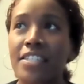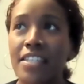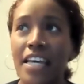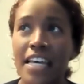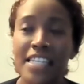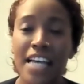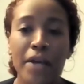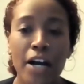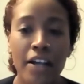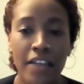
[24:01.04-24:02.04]
He's coming
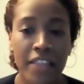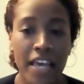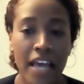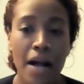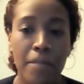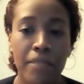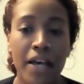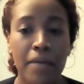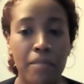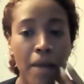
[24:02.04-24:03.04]
on the
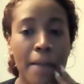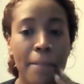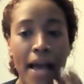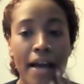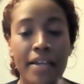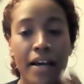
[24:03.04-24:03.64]
iPad.